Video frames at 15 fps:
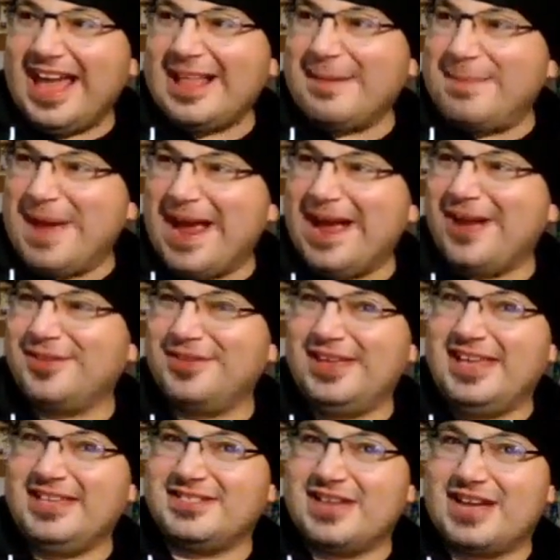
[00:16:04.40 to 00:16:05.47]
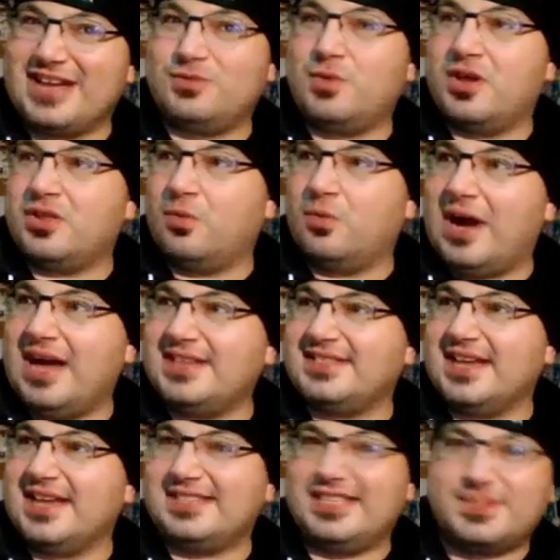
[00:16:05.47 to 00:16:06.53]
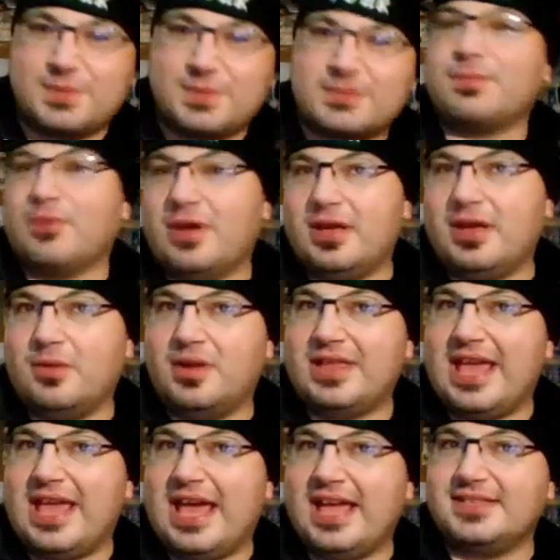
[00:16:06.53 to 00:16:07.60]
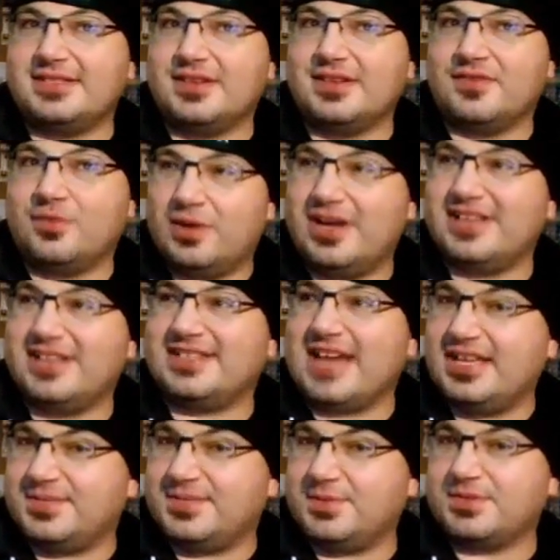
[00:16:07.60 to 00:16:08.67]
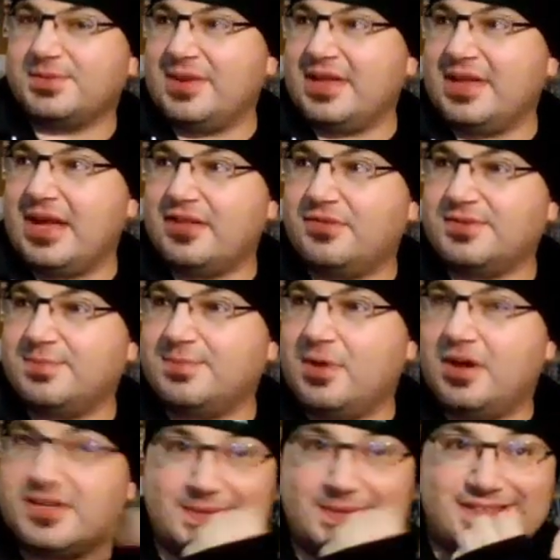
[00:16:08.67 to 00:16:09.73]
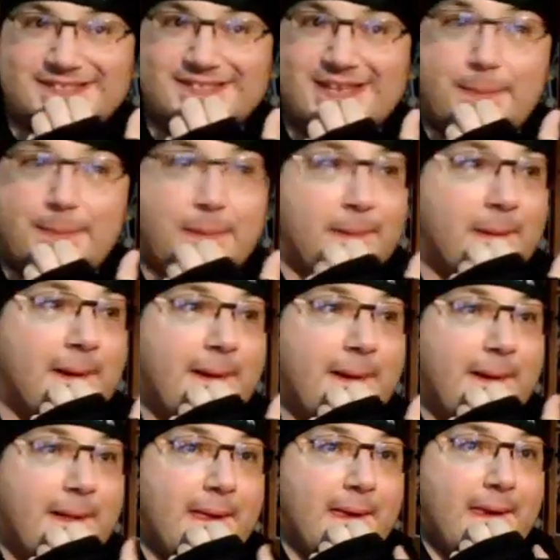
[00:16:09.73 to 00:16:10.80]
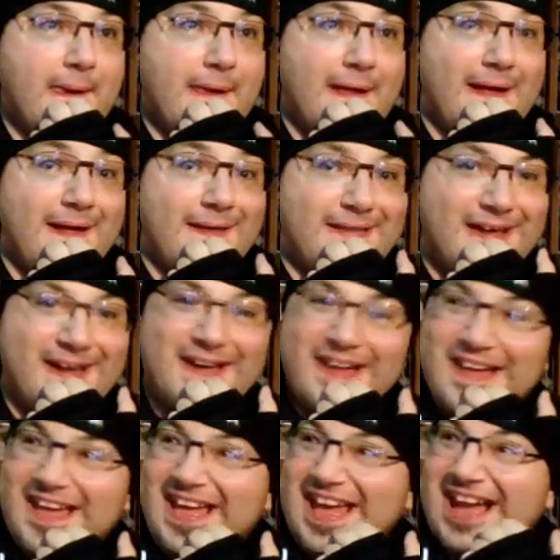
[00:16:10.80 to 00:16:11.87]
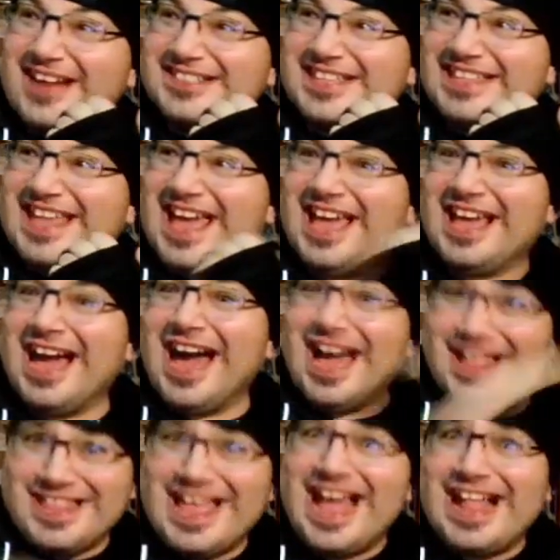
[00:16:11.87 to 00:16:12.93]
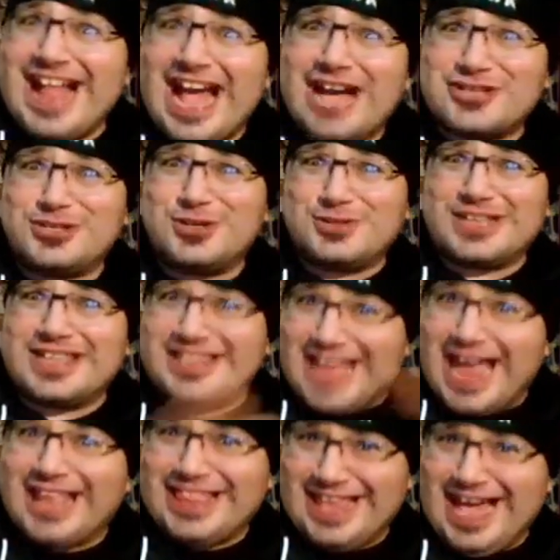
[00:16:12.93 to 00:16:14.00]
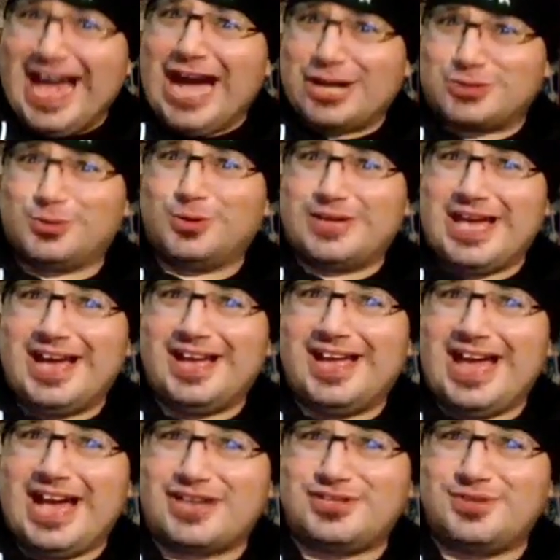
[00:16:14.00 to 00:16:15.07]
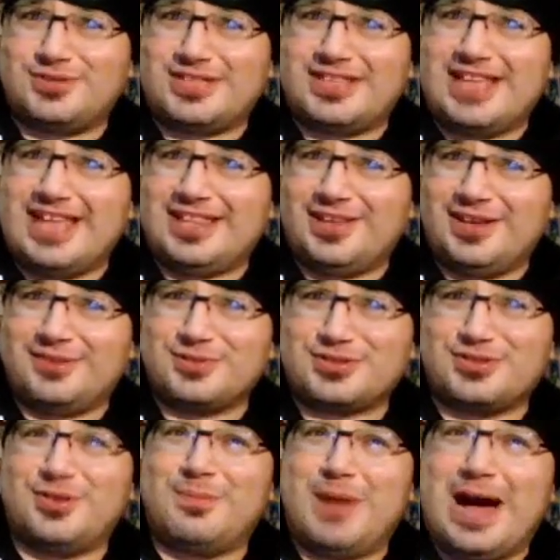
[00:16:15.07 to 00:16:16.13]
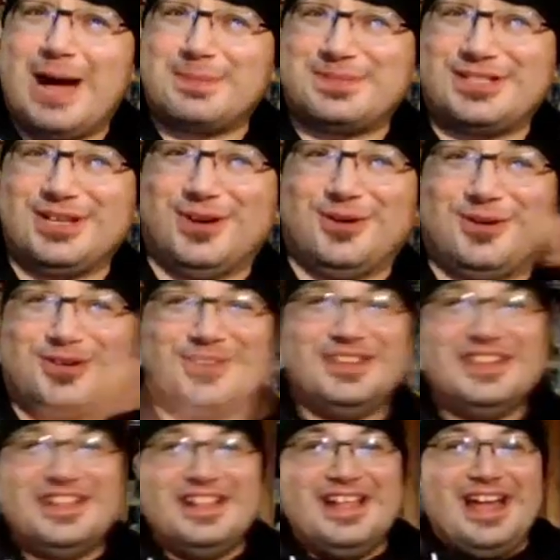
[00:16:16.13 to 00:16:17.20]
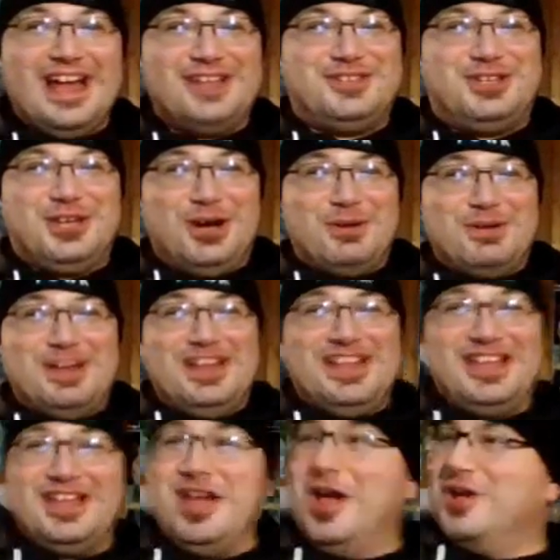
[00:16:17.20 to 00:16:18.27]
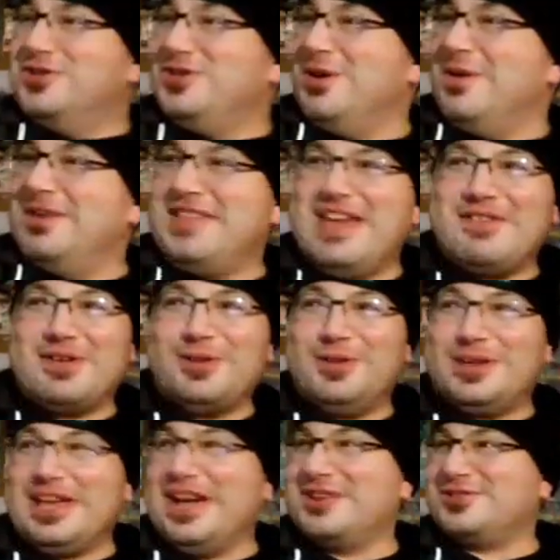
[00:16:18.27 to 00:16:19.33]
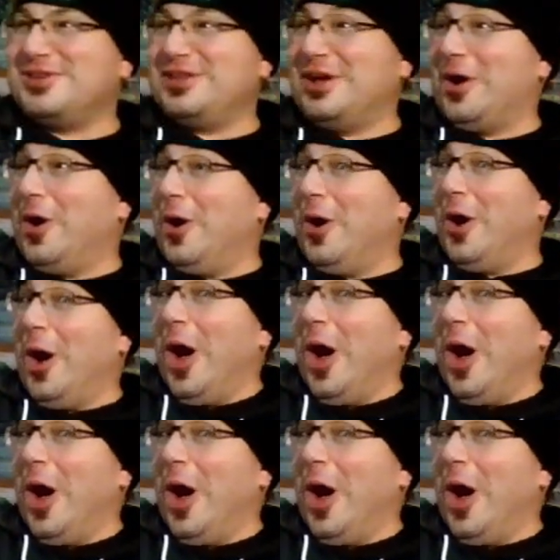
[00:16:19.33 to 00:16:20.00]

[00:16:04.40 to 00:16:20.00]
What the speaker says: and apparently he's actually one of the wise guys. He's supposed to one of the heads of the wise guy. He's supposed to bring down to his boss, Big Sep. And here's the thing: Annette actually used to date actually used to date the original mobster. And Joe and David are looking at each other like,